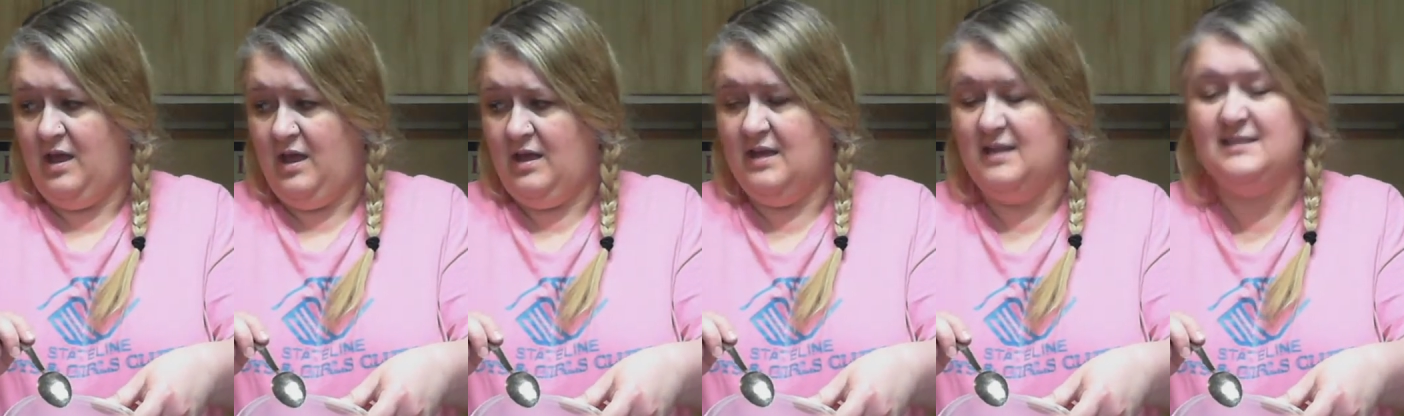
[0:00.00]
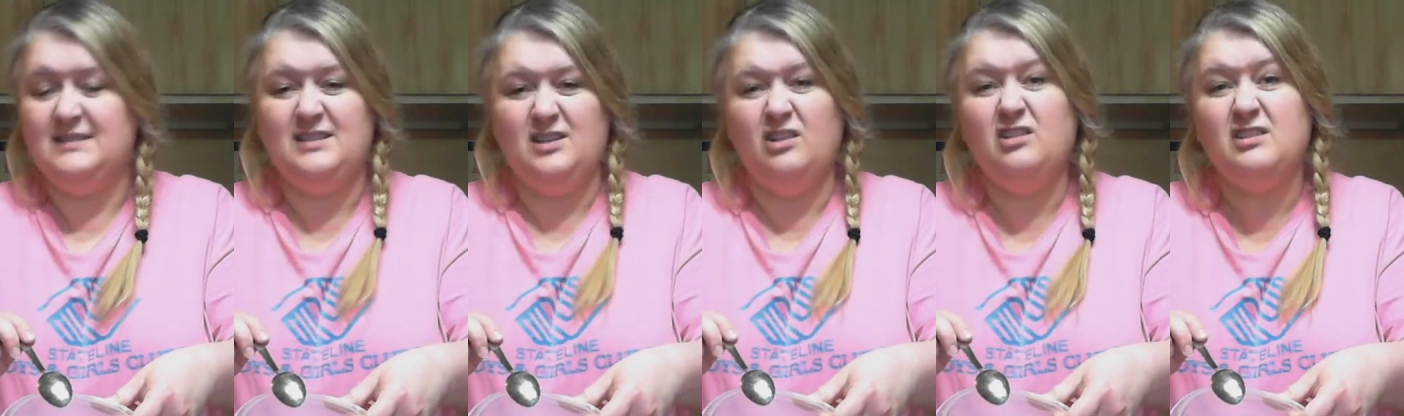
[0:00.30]
It
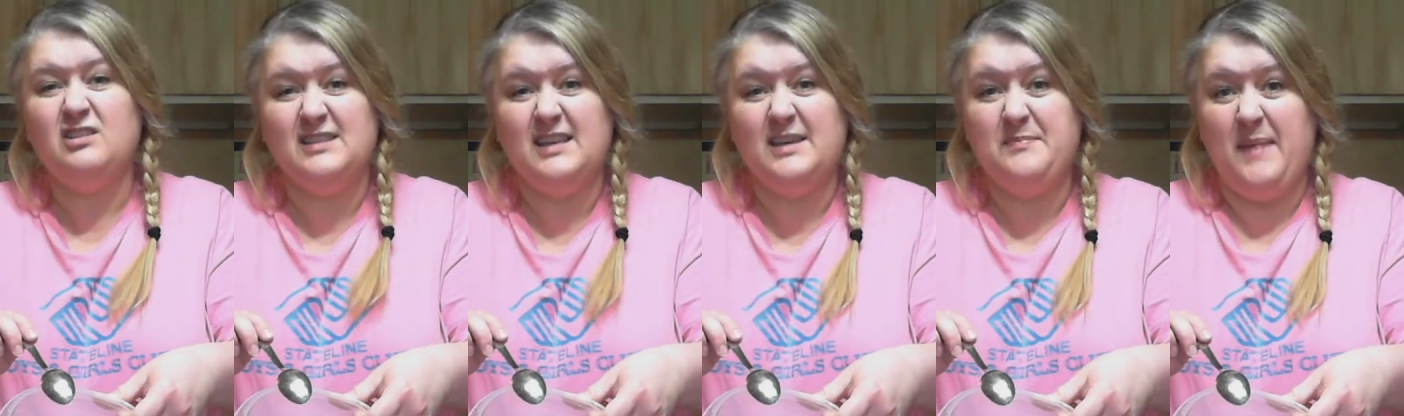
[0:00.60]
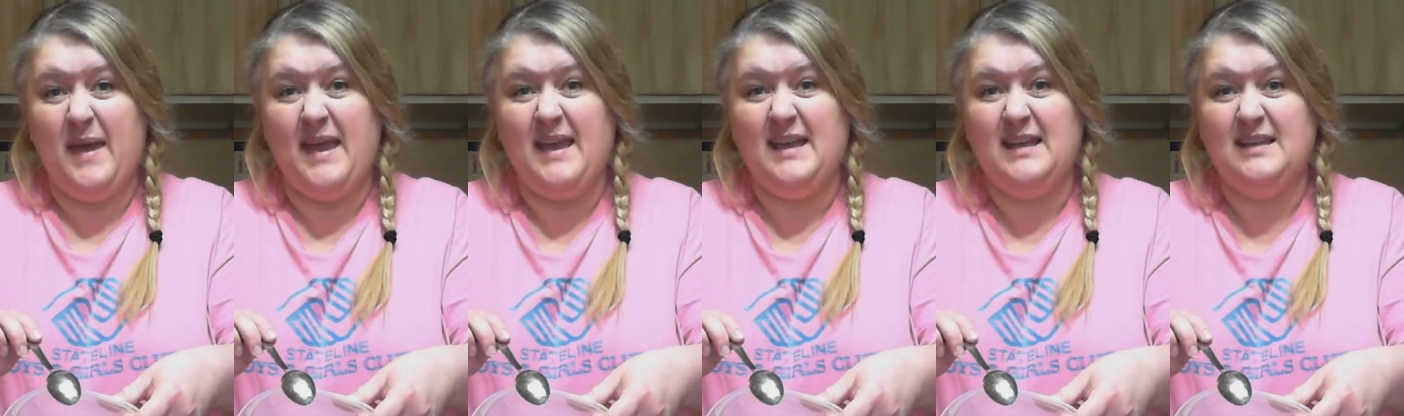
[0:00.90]
still looks like
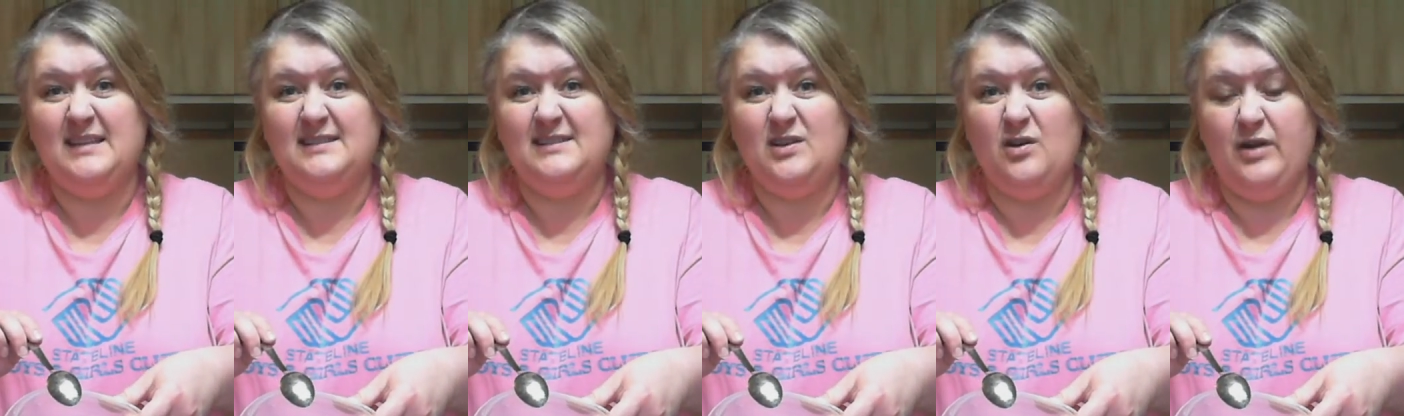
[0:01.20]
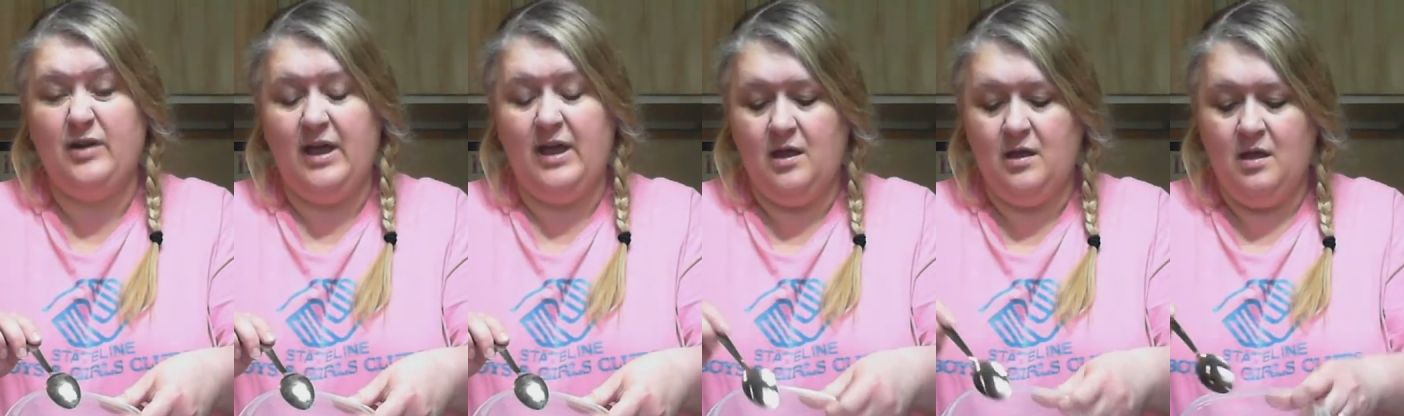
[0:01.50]
baking
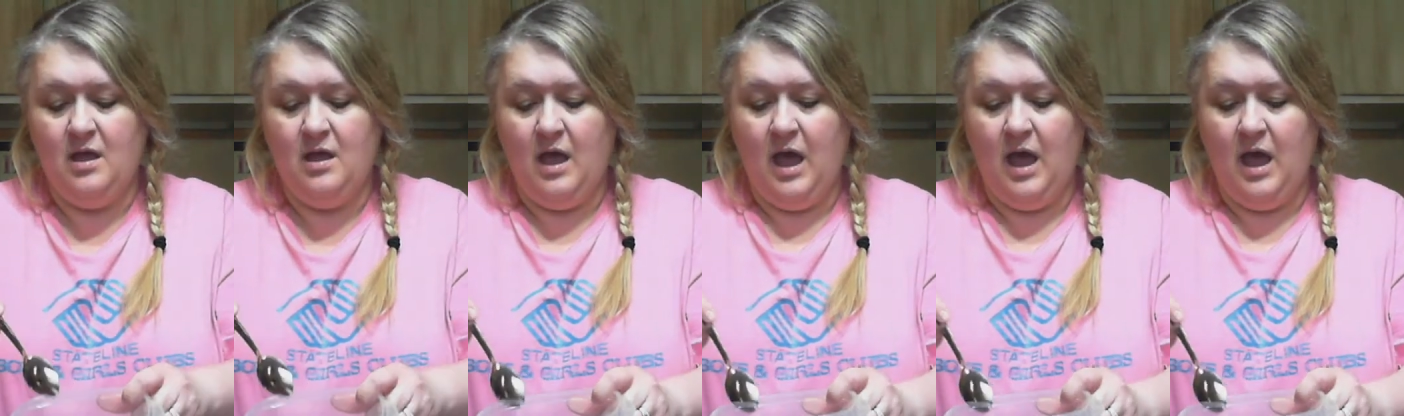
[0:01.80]
soda.